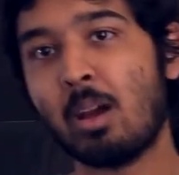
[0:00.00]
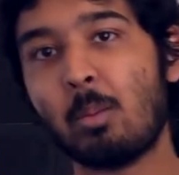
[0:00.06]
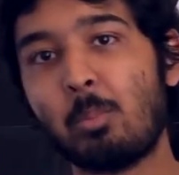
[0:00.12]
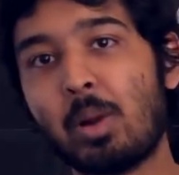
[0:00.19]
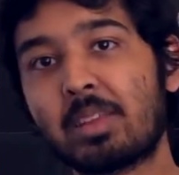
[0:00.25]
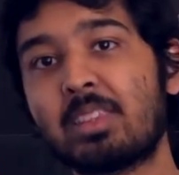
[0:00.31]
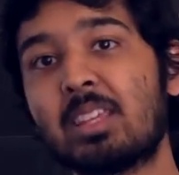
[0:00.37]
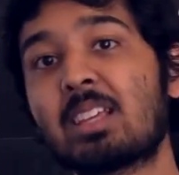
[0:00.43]

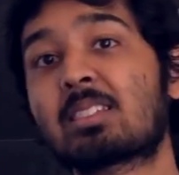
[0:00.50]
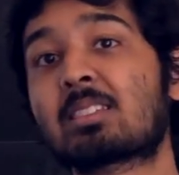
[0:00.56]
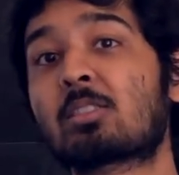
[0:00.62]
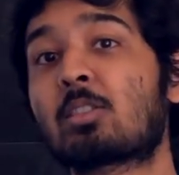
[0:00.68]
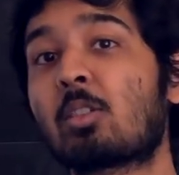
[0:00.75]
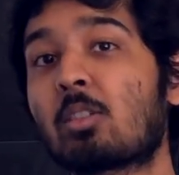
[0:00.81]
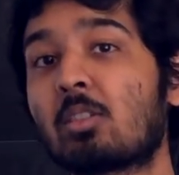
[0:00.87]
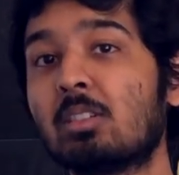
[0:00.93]
but this
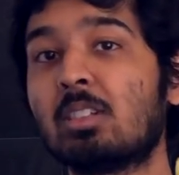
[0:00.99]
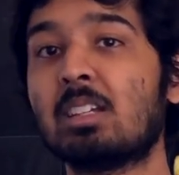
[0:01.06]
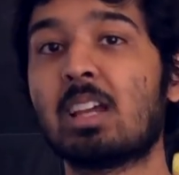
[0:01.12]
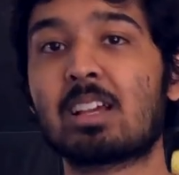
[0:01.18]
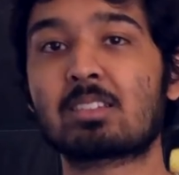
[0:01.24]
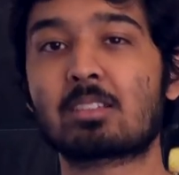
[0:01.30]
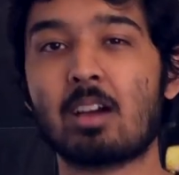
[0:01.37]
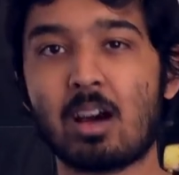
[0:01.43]
certainly
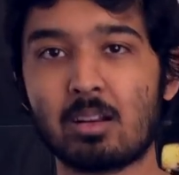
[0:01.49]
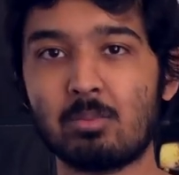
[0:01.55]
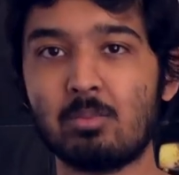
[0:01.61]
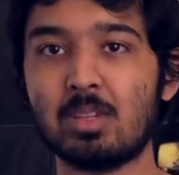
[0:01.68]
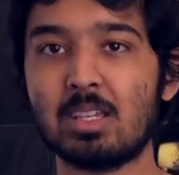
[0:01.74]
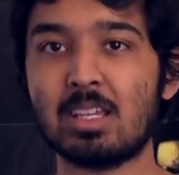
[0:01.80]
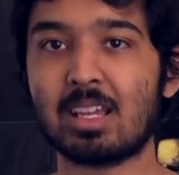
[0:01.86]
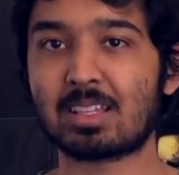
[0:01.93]
has gotten
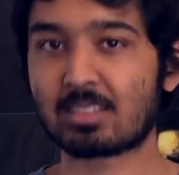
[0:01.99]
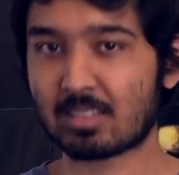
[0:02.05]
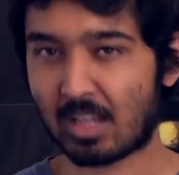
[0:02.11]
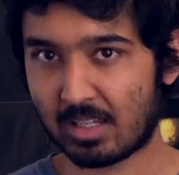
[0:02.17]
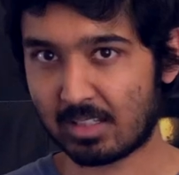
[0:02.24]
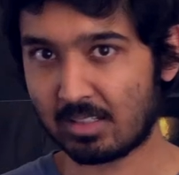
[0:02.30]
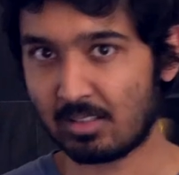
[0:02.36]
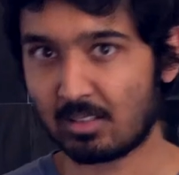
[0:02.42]
me
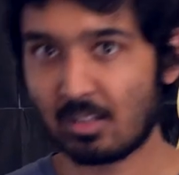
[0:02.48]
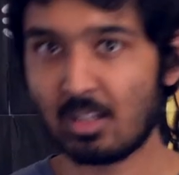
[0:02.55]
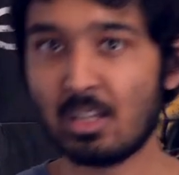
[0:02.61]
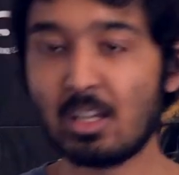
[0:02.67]
excited.